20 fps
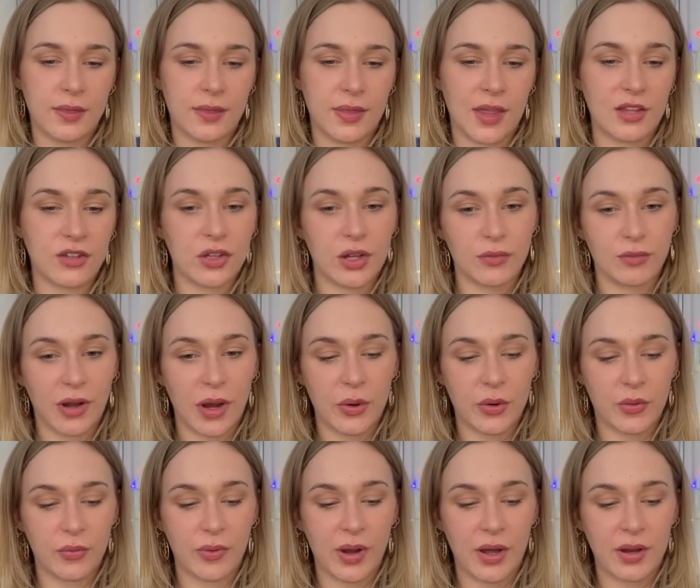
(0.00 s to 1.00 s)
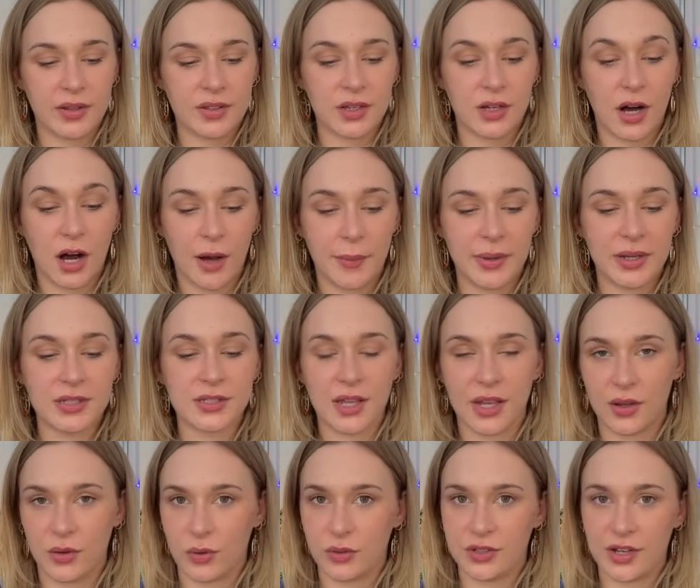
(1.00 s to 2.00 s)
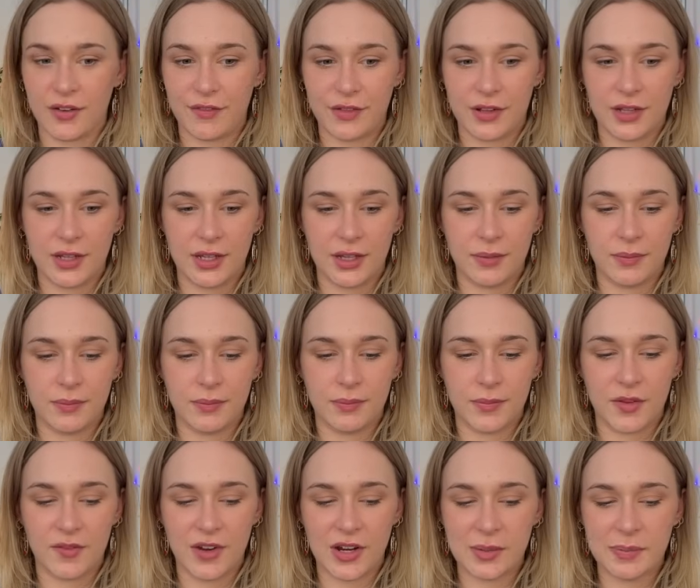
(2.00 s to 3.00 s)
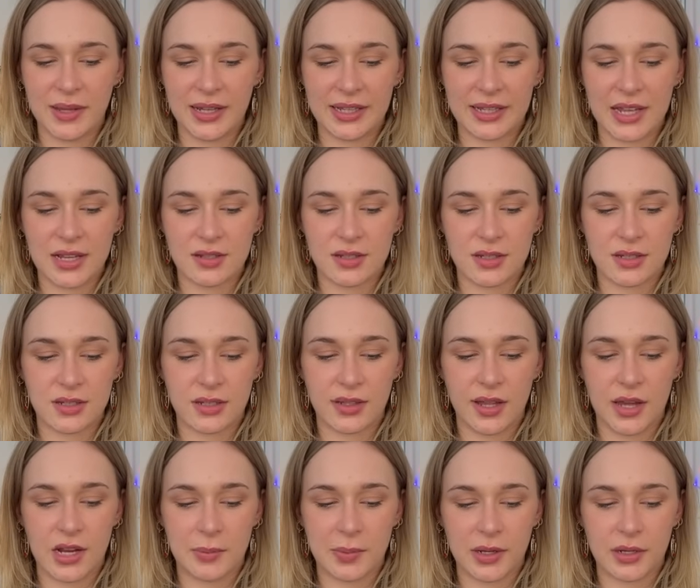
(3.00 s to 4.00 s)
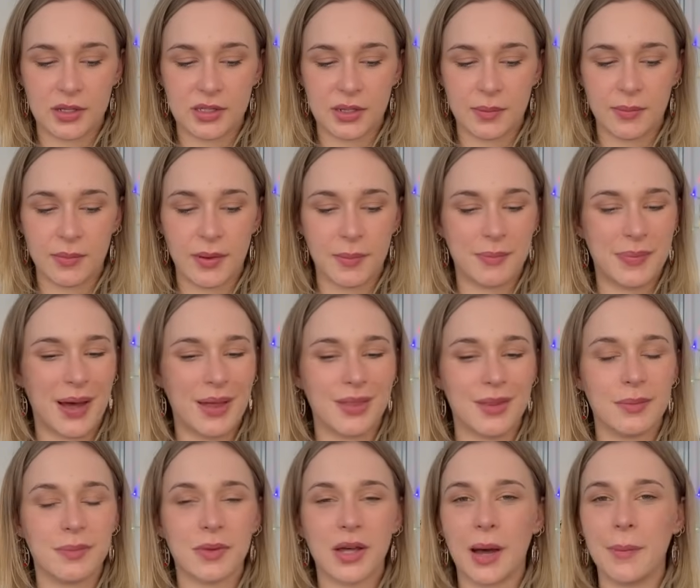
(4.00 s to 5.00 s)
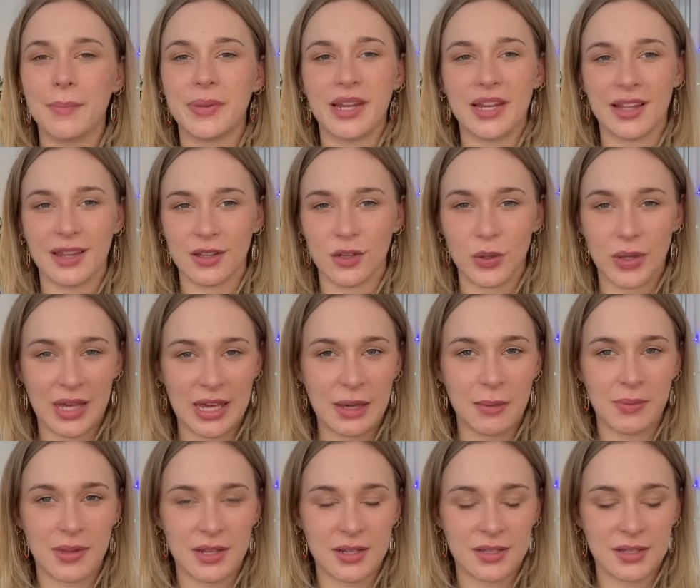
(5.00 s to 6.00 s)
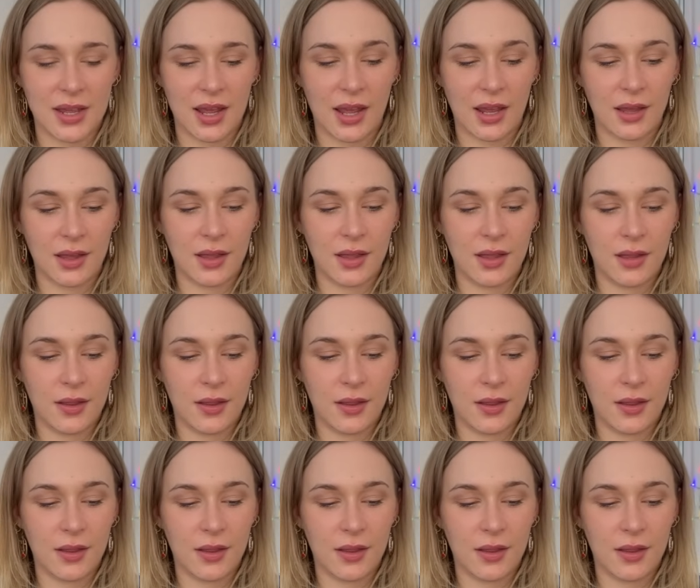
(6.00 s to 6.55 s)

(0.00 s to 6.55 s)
That's that round and round. It's a karmic cycle, definitely. A very big lesson to learn about some about the company that you keep, they're saying.